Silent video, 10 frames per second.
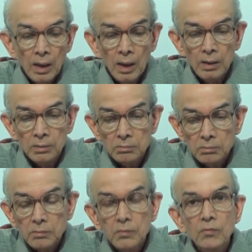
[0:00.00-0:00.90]

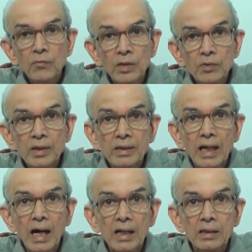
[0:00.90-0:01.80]
When we
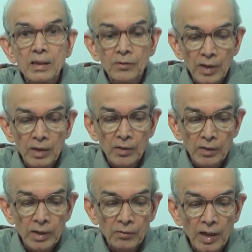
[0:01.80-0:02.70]
start
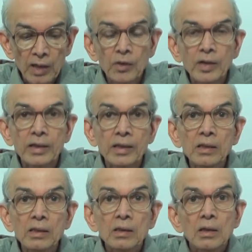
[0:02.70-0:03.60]

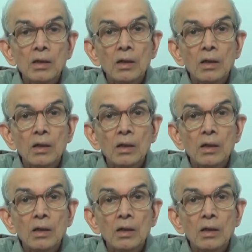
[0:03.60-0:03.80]
evaluating,